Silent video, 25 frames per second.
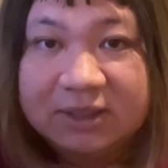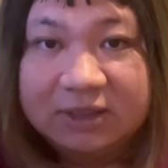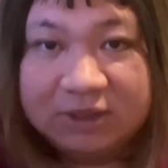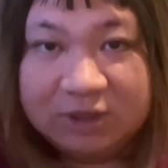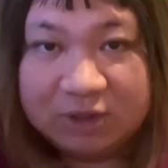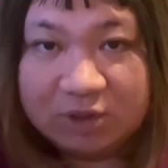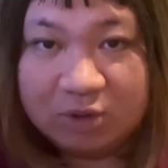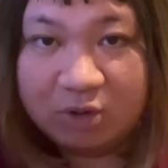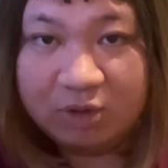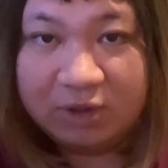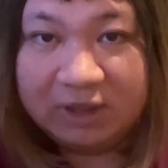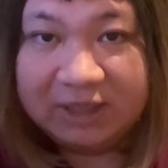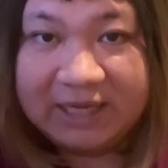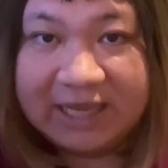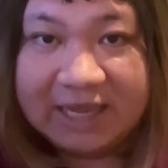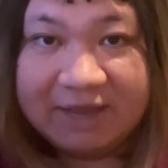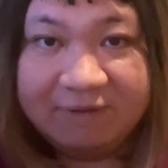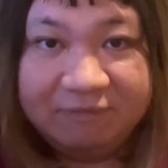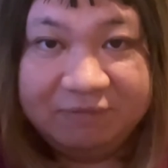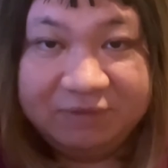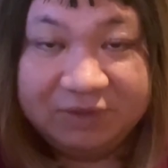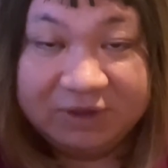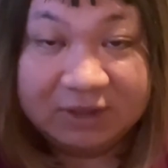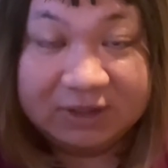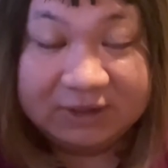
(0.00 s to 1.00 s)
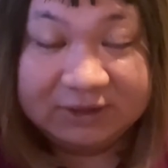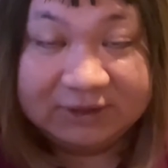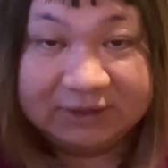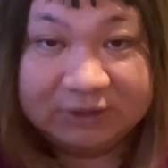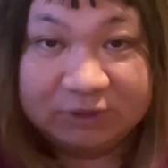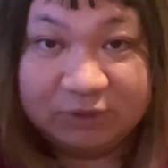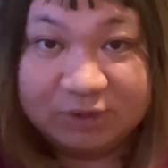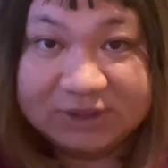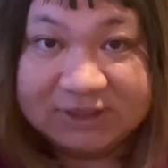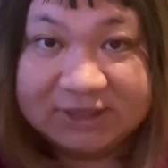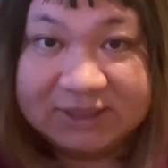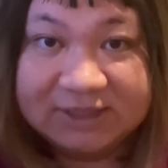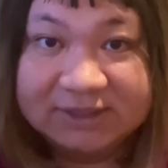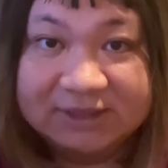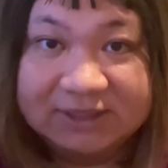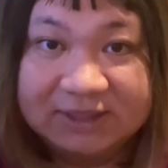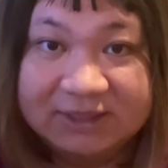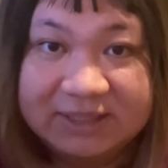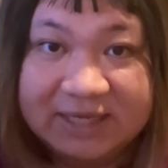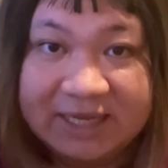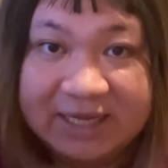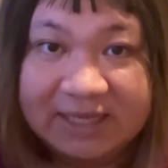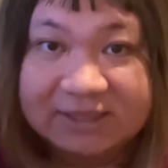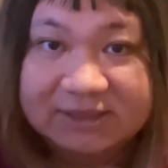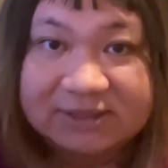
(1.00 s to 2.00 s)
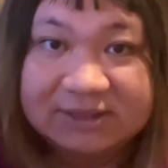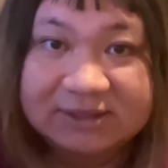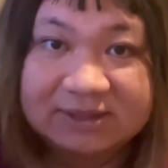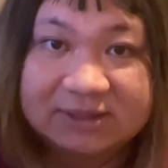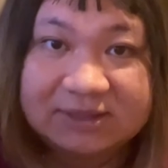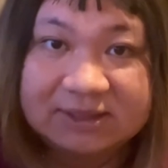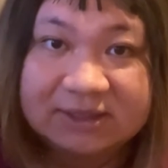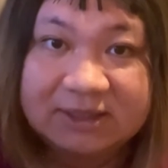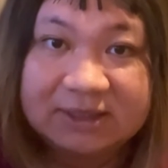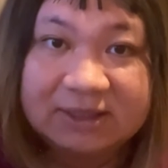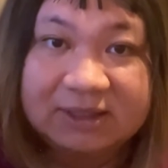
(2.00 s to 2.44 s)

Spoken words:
you only have 30 to 60 days